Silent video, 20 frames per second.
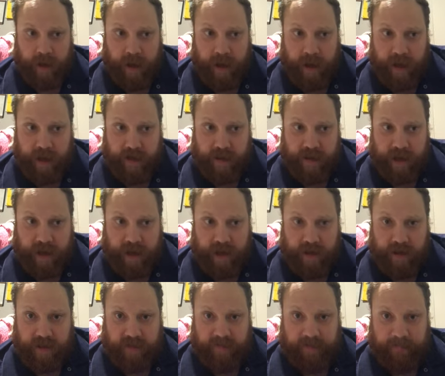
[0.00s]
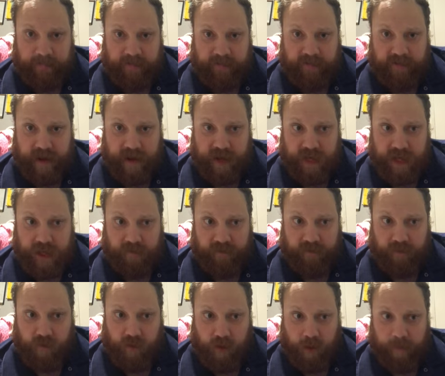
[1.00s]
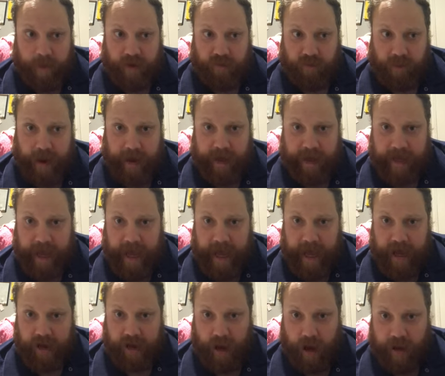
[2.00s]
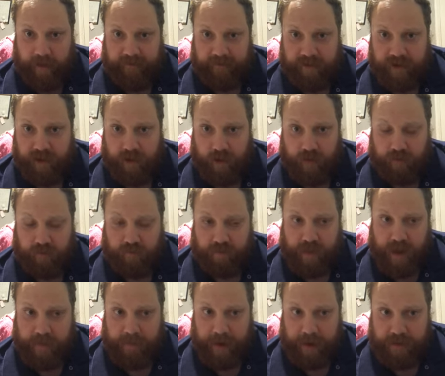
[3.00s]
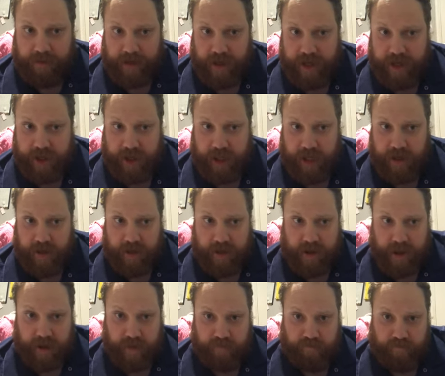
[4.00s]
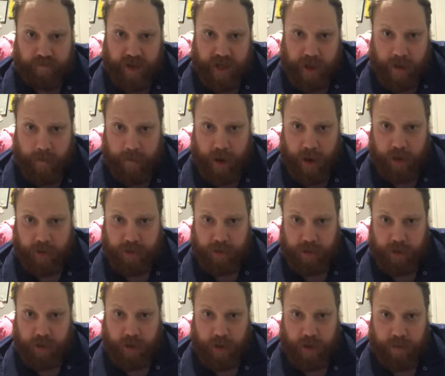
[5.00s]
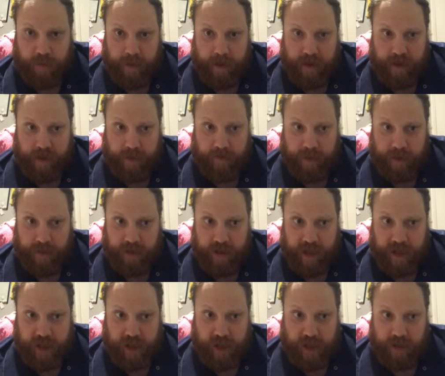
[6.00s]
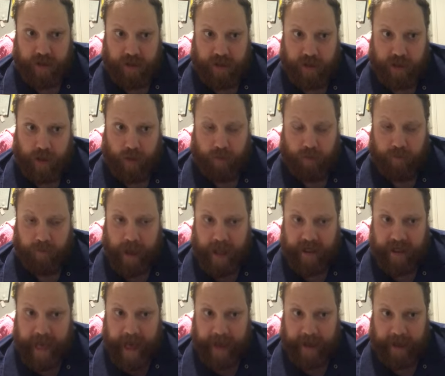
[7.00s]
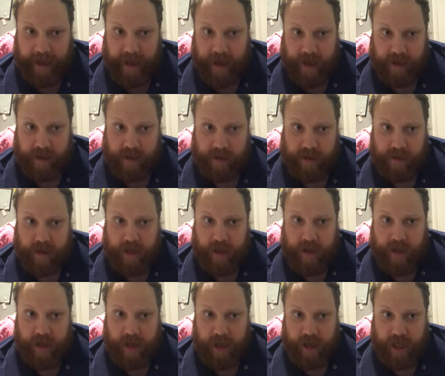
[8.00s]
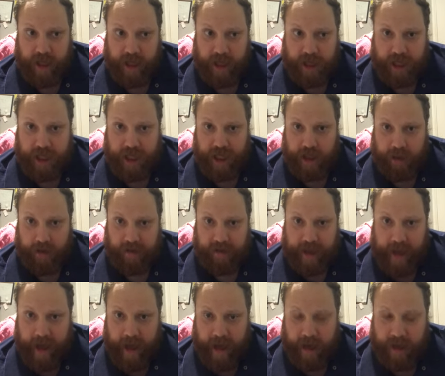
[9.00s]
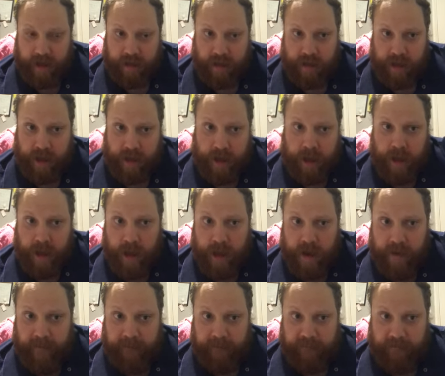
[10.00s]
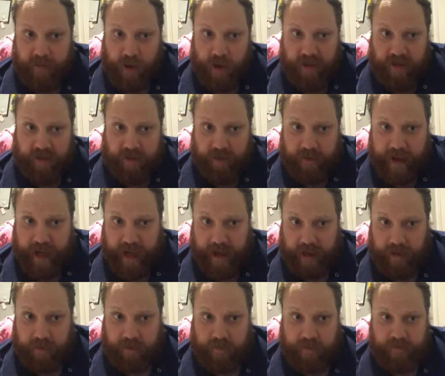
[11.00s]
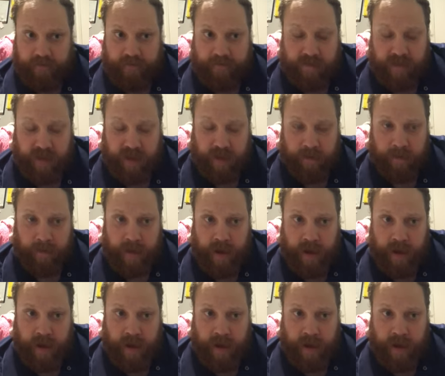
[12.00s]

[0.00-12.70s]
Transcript: it's in its finished form and ready to hand off to the musicians and the composer could be the musician so in that case he she or they is furthering the